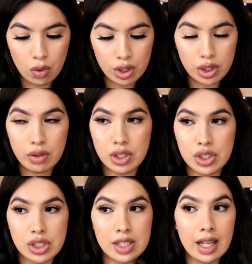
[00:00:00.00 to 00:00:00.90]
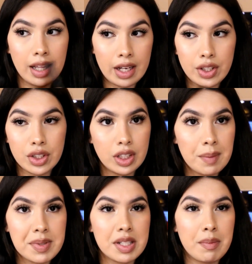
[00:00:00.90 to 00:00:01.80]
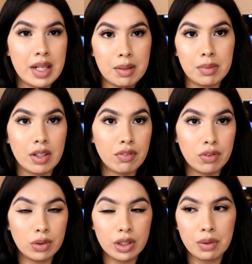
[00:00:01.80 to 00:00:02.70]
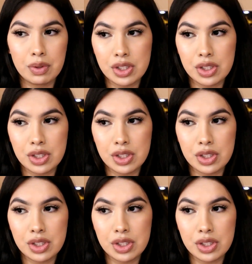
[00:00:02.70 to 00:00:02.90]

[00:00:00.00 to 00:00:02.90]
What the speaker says: or you can just line your lips to make them look fuller,